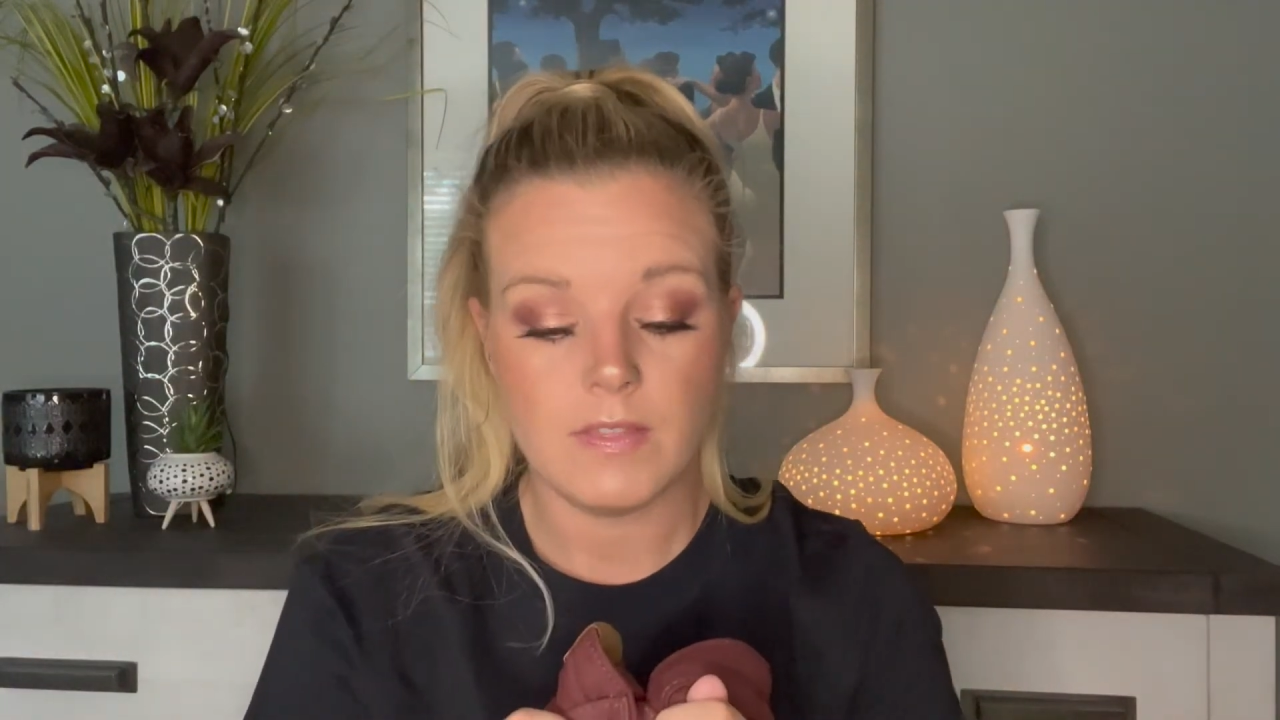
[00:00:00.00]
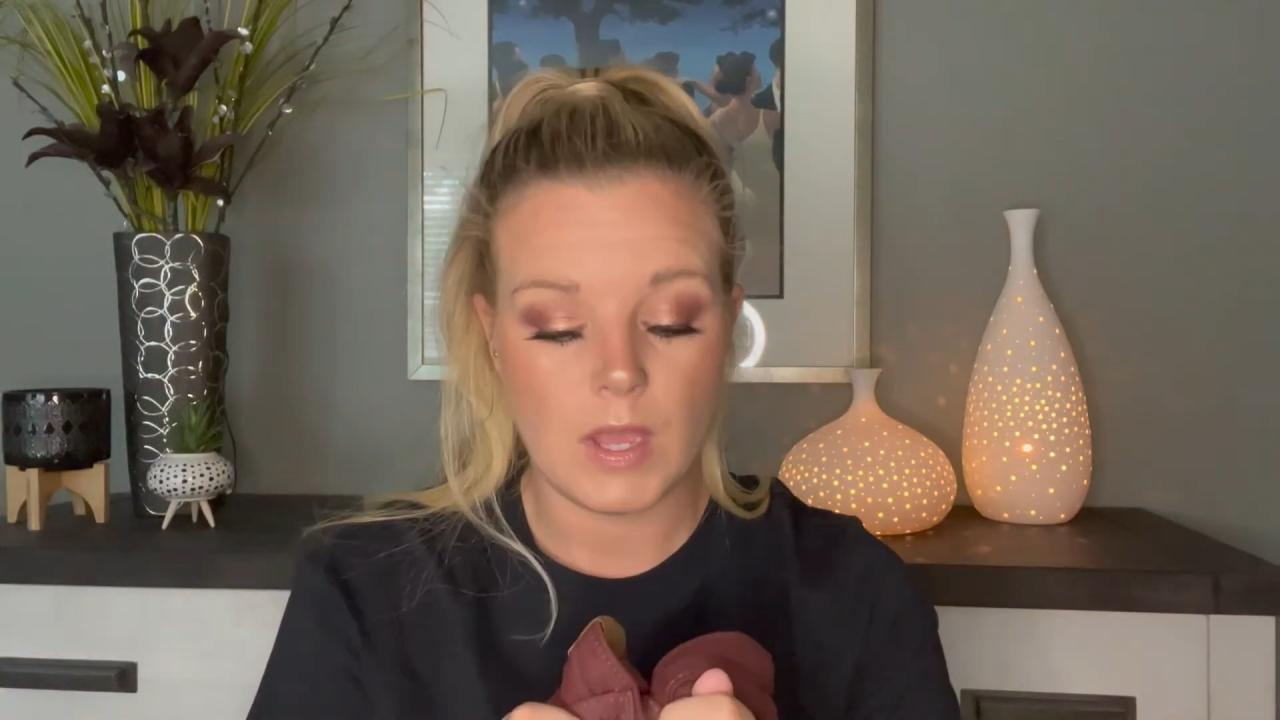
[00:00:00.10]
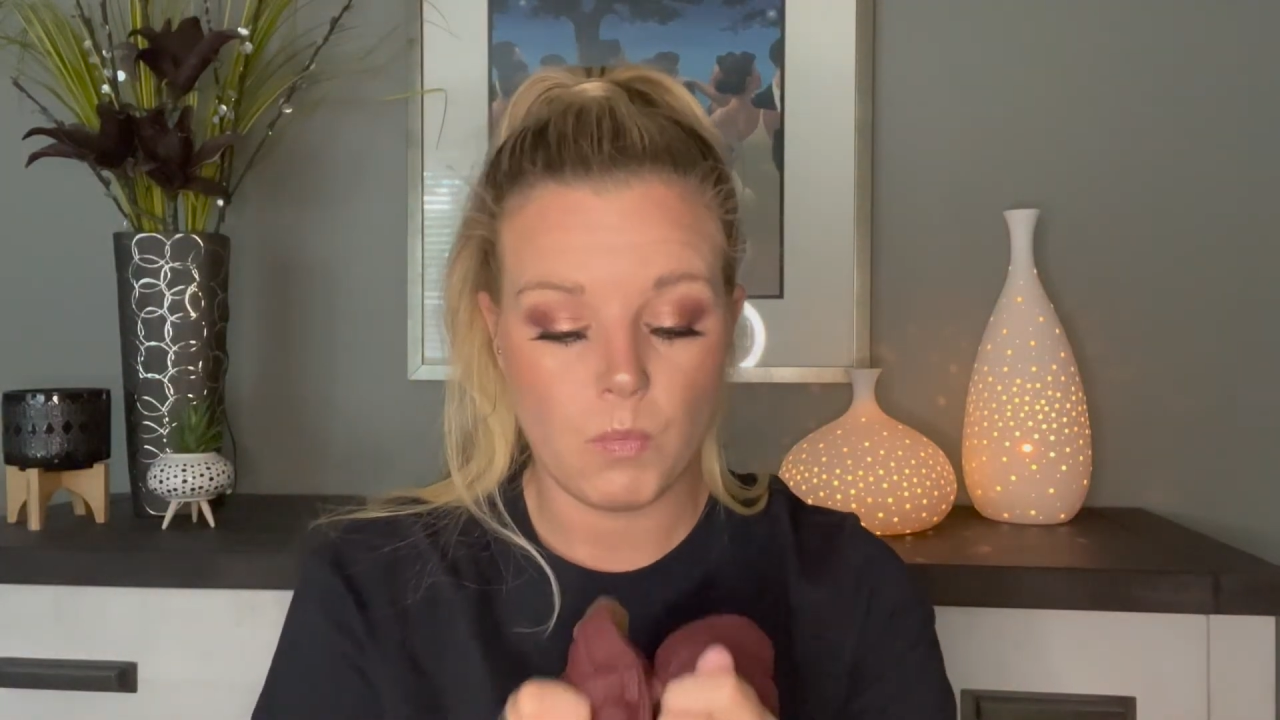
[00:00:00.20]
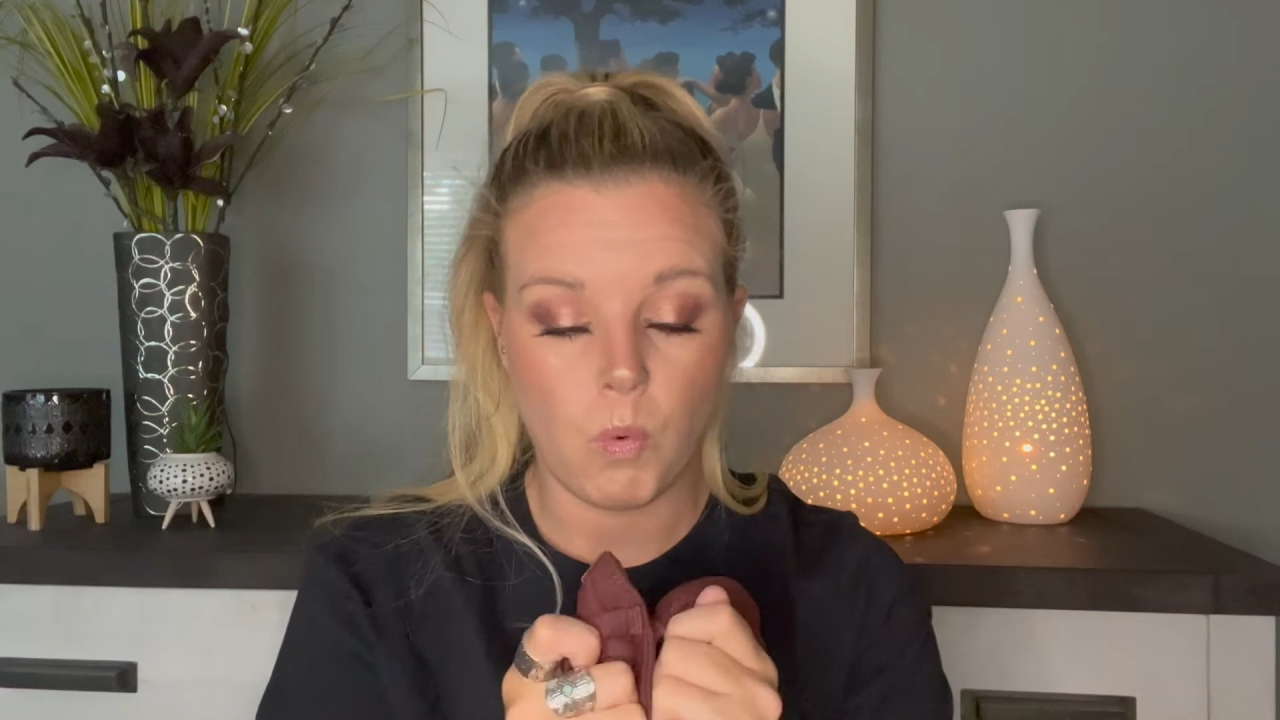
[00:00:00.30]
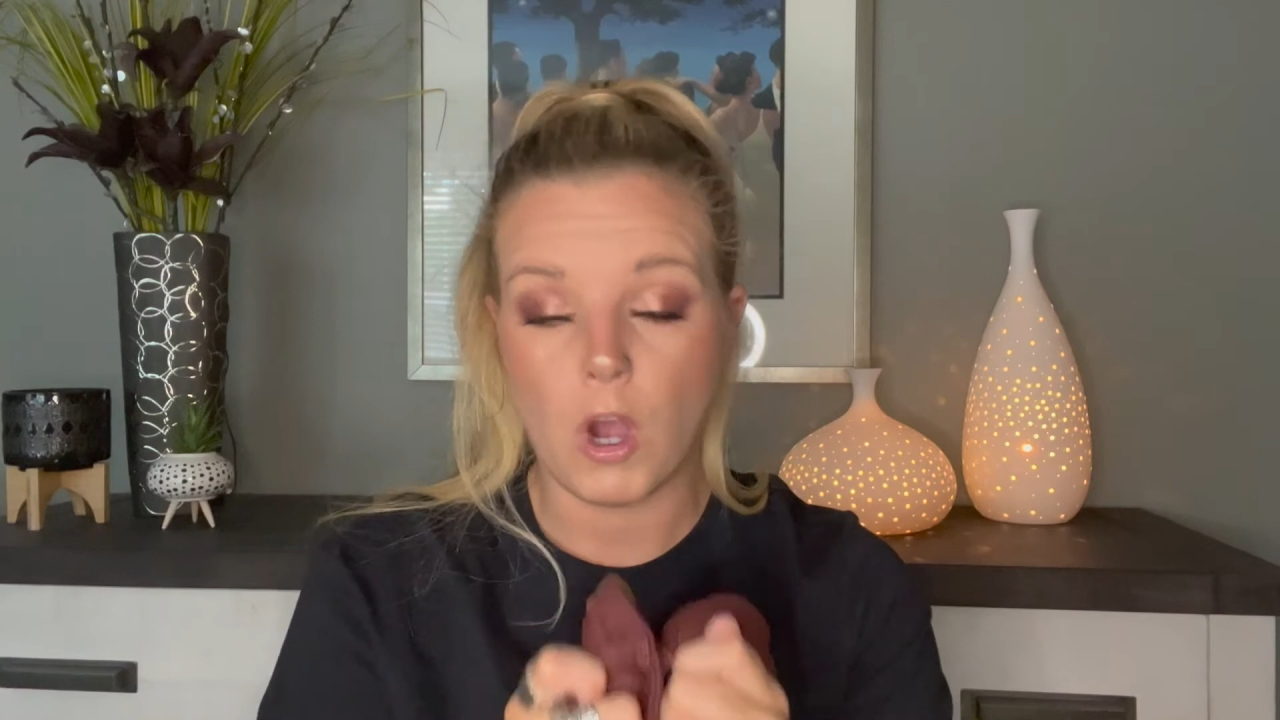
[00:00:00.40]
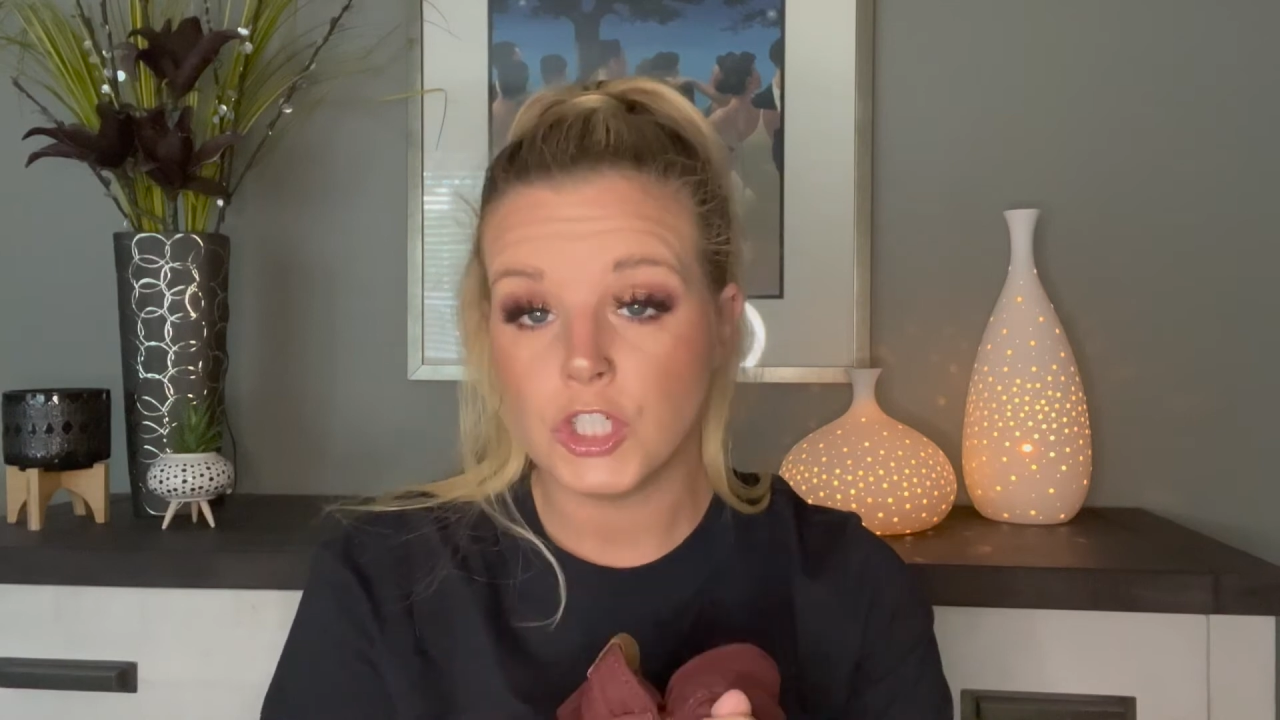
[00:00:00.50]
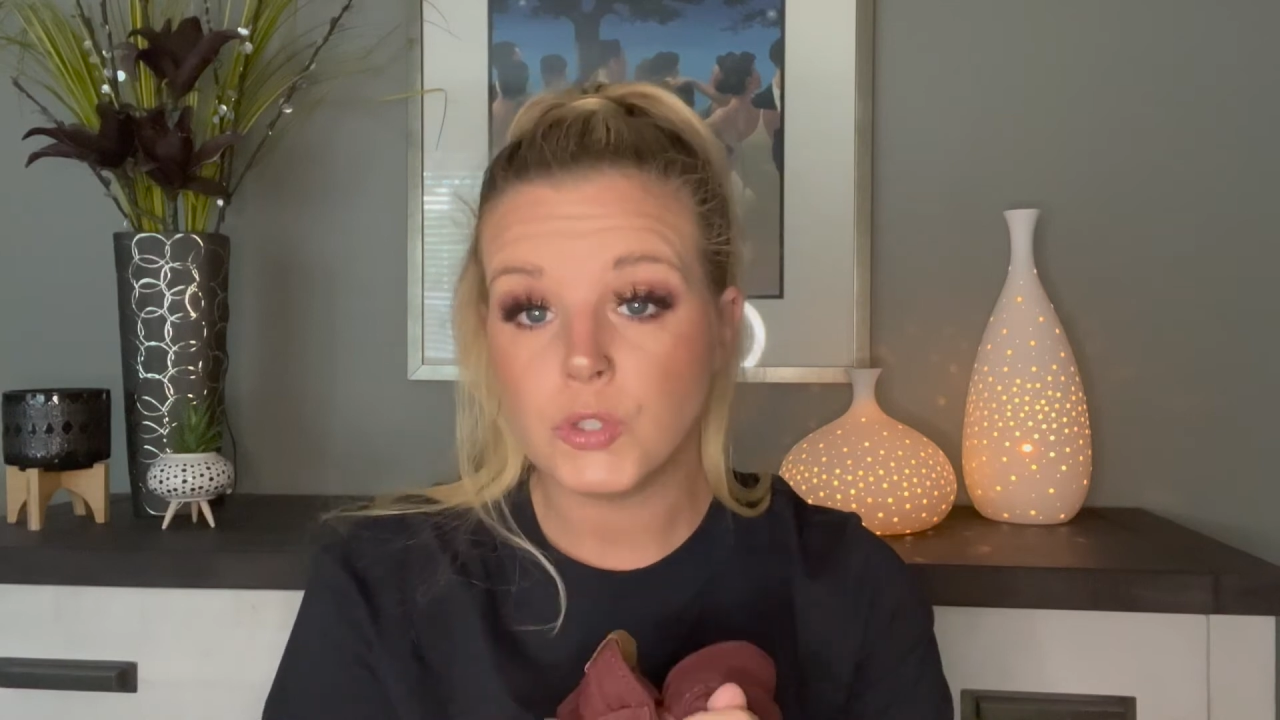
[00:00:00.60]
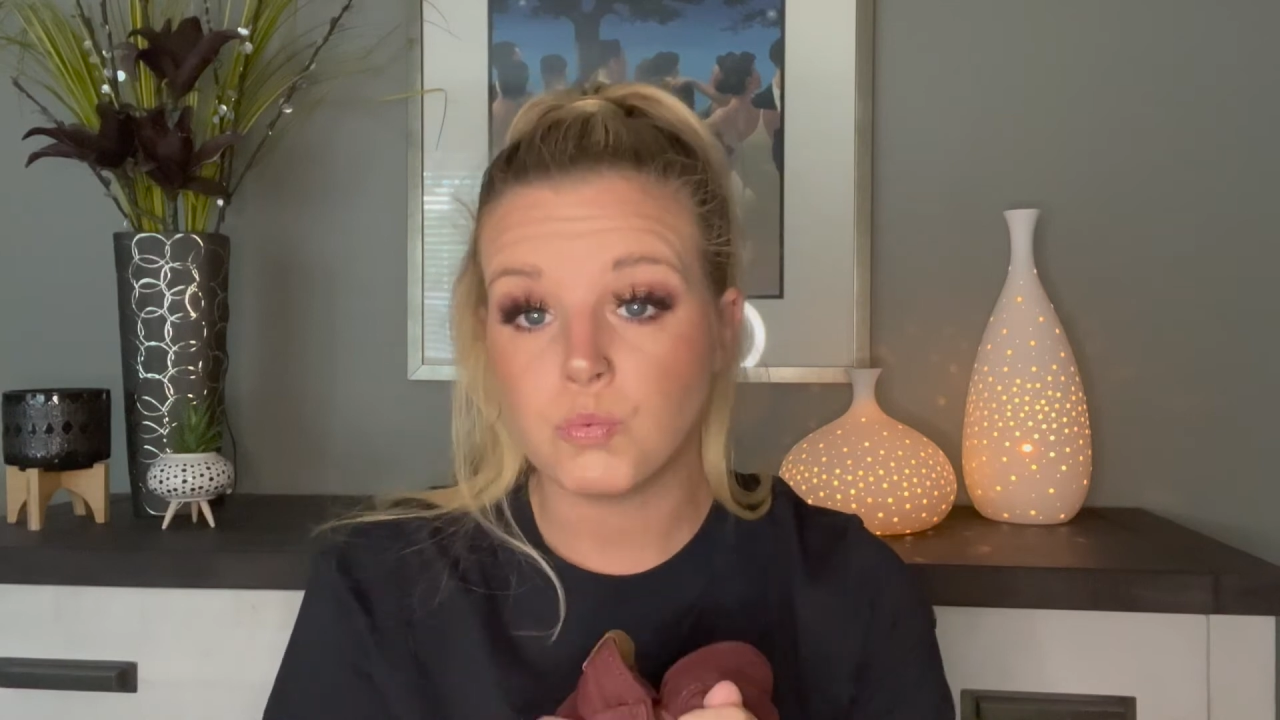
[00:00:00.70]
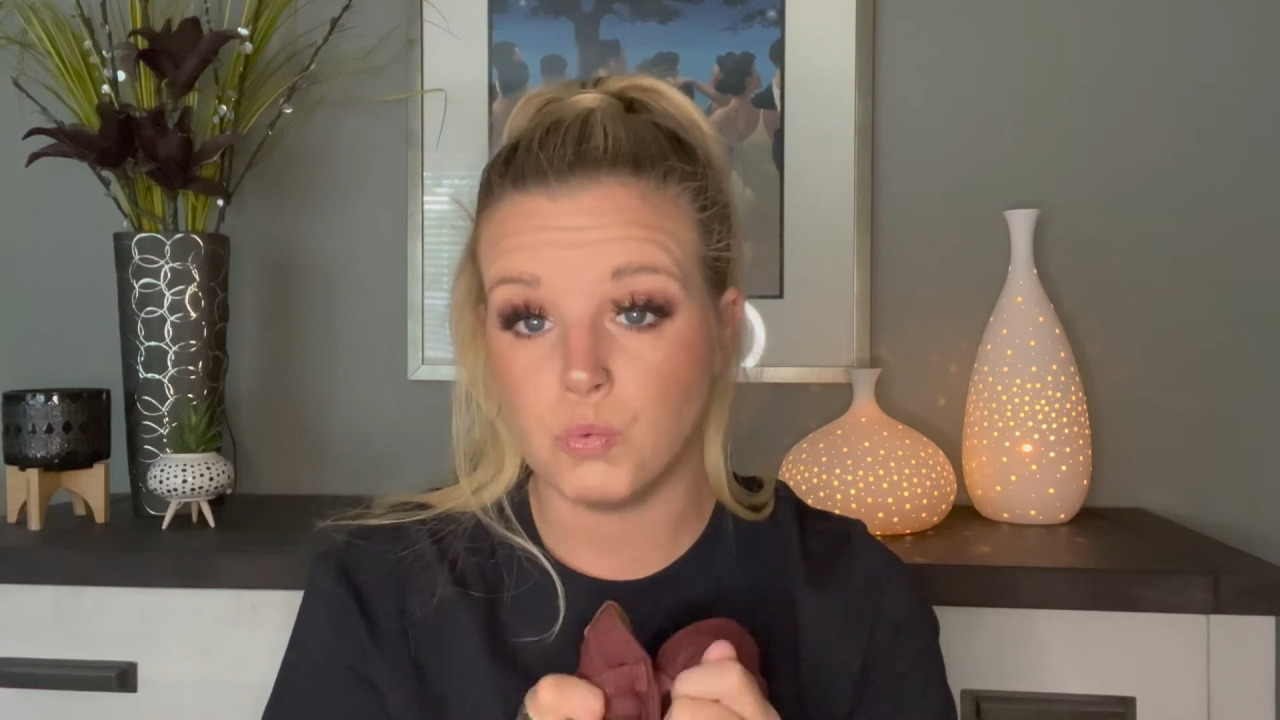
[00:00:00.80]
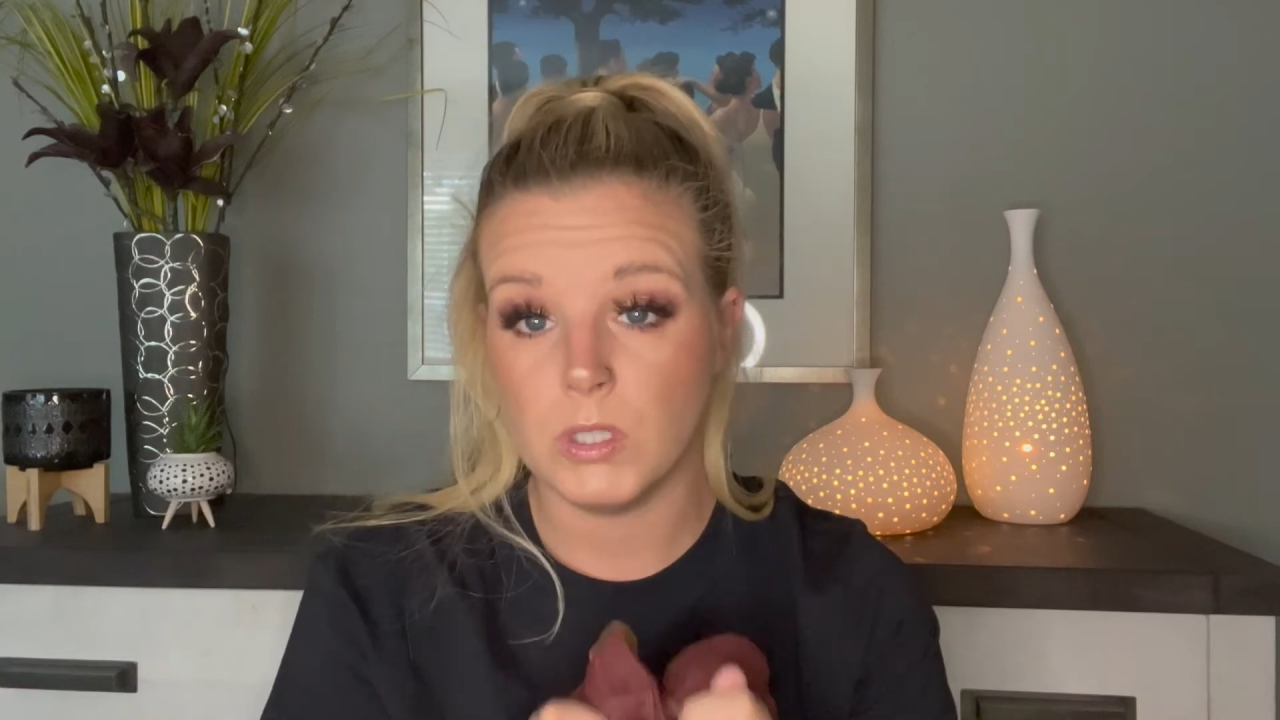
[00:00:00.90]
They wash
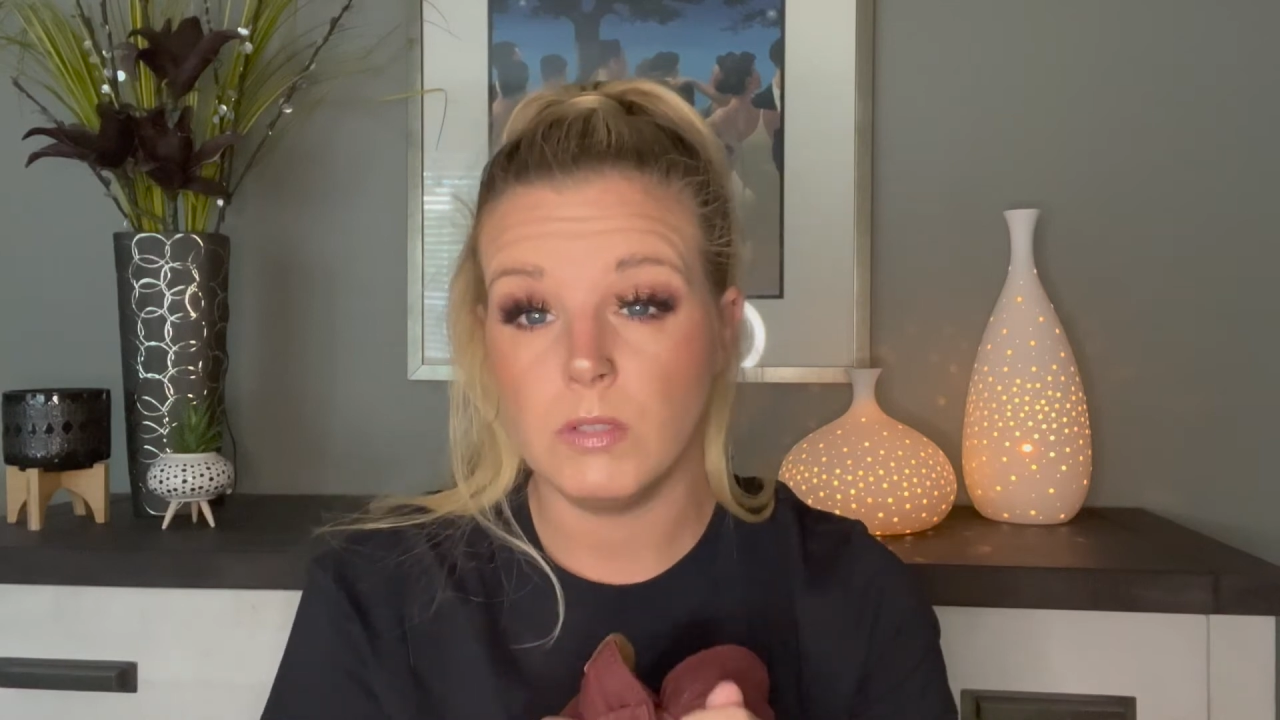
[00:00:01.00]
really,